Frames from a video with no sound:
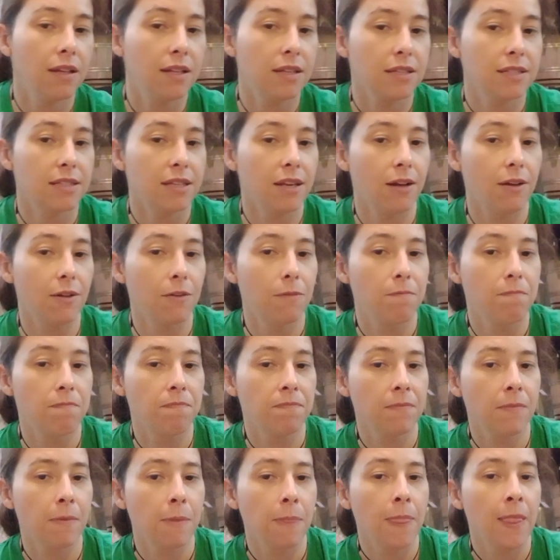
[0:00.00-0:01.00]
So,
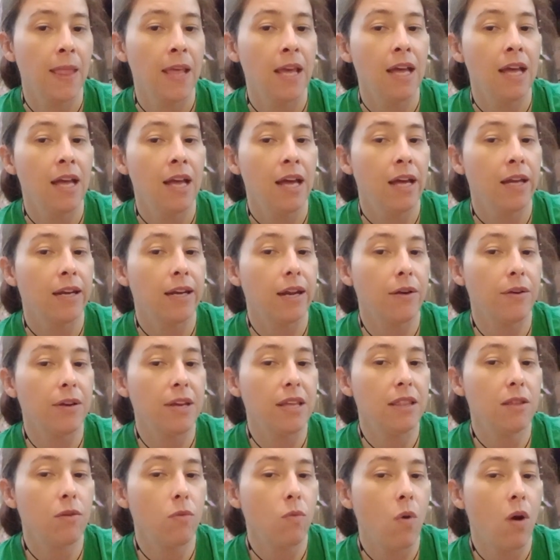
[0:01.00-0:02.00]
now
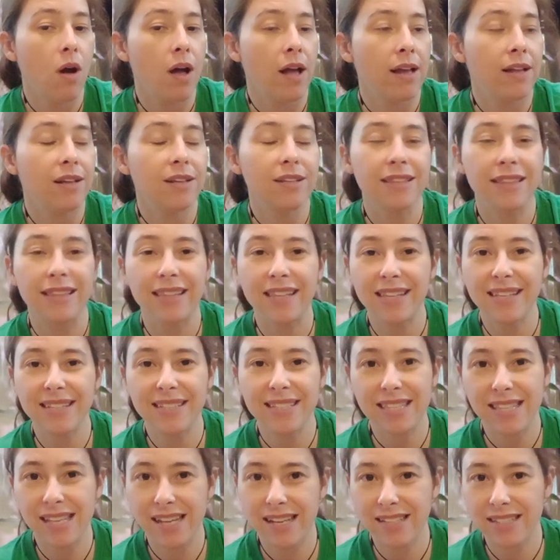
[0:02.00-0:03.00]
in the wild,
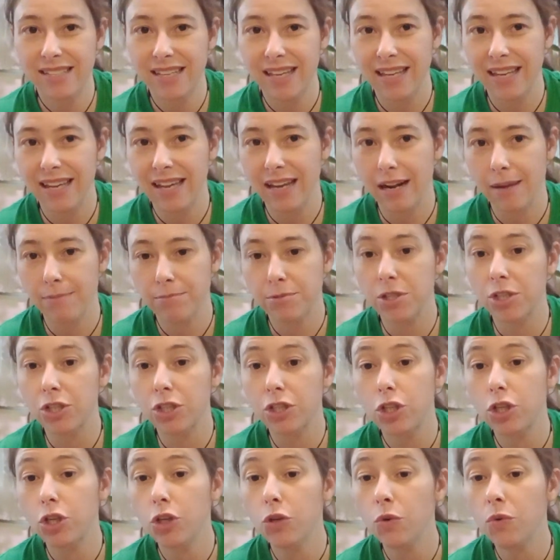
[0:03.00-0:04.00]
these things can get up to
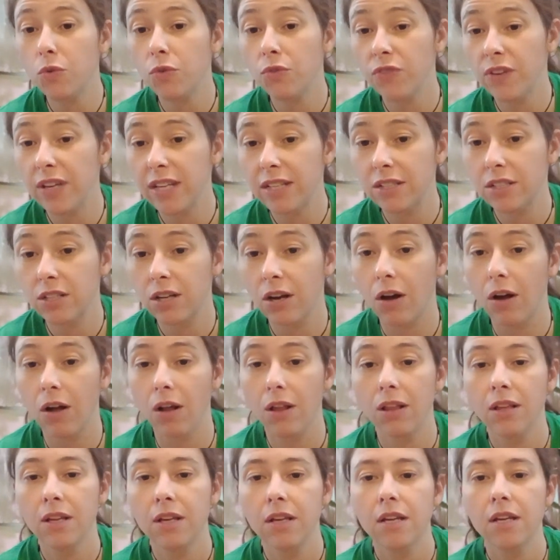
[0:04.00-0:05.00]
2 feet
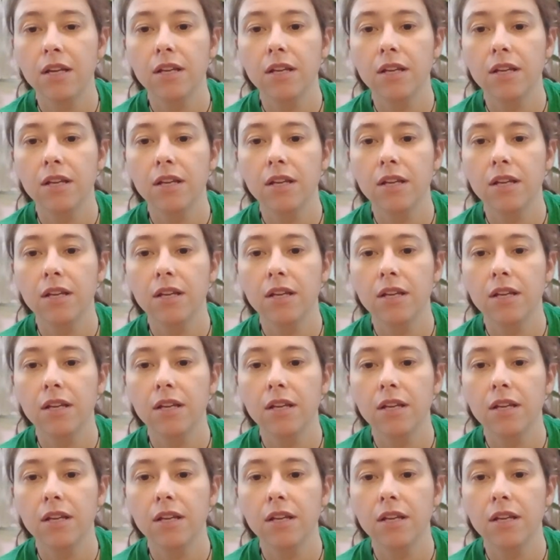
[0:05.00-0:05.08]
tall,